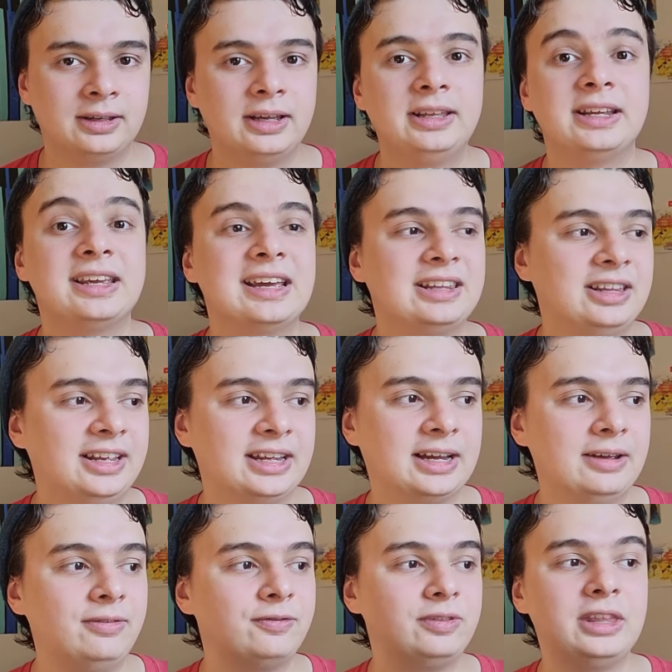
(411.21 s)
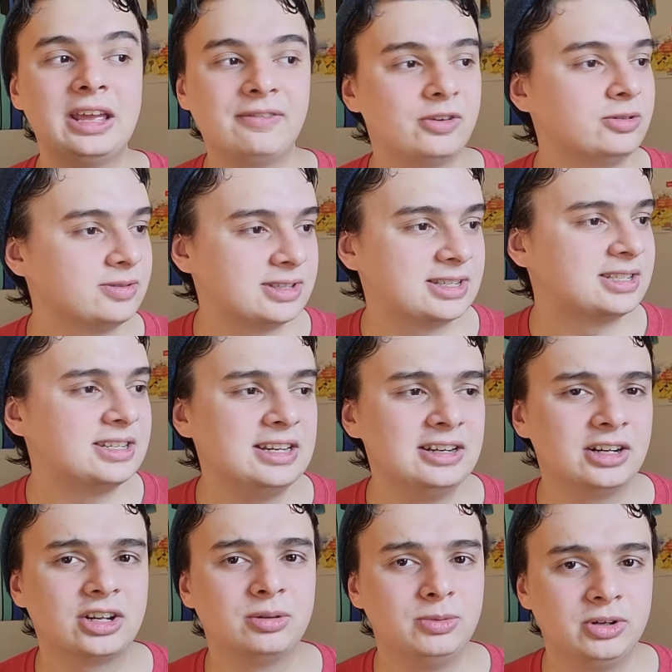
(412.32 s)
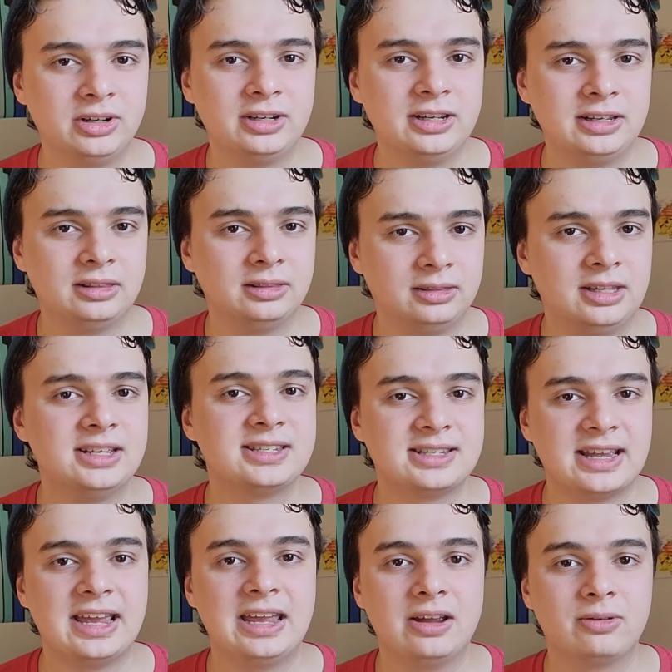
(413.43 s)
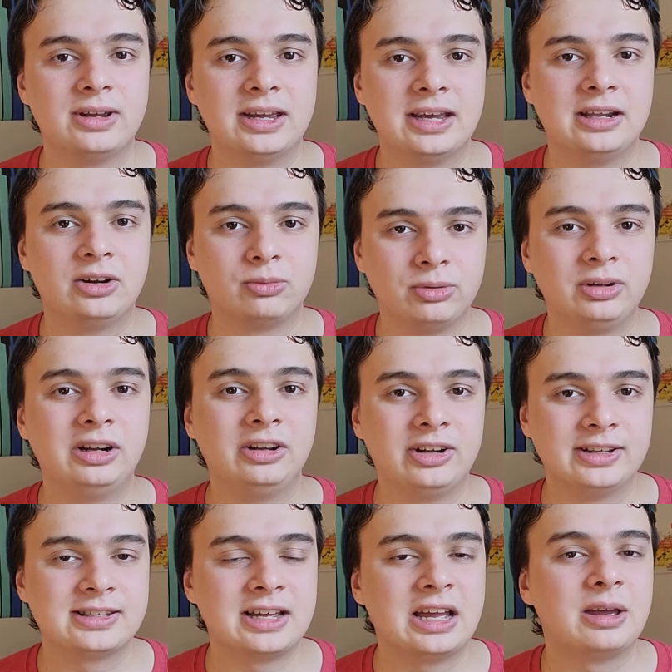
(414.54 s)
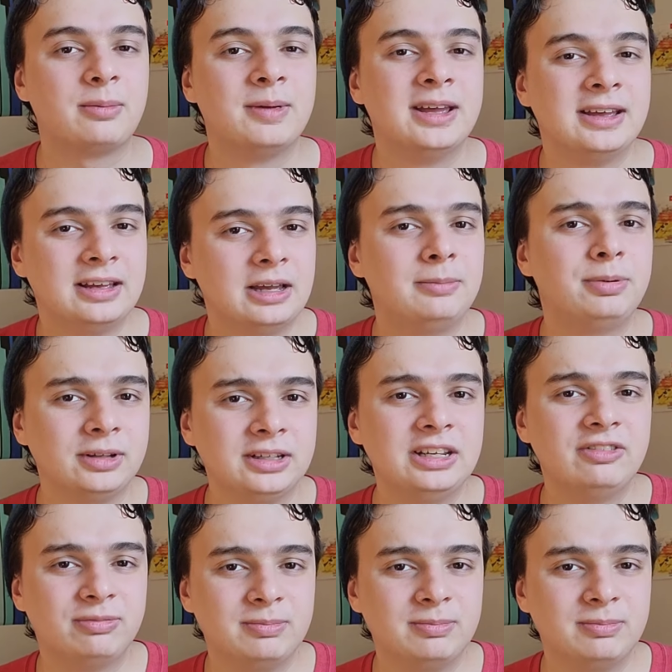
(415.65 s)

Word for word: And again, like I've never seen a community this angry in a really long time. And believe